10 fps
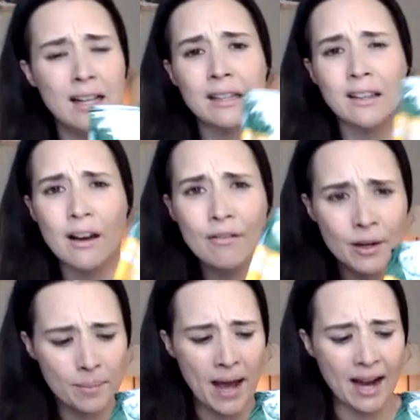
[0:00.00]
Love
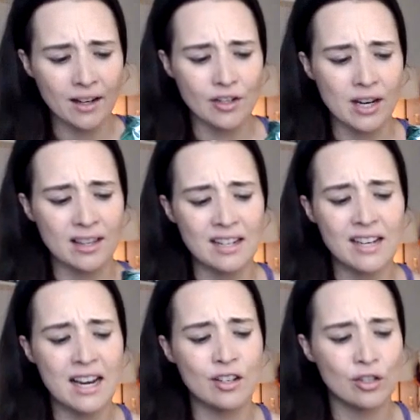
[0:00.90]
their packaging. They
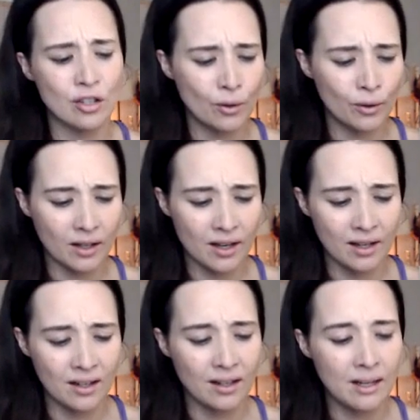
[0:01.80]
taste so
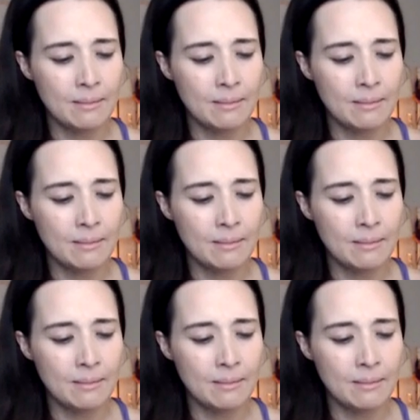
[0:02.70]
good.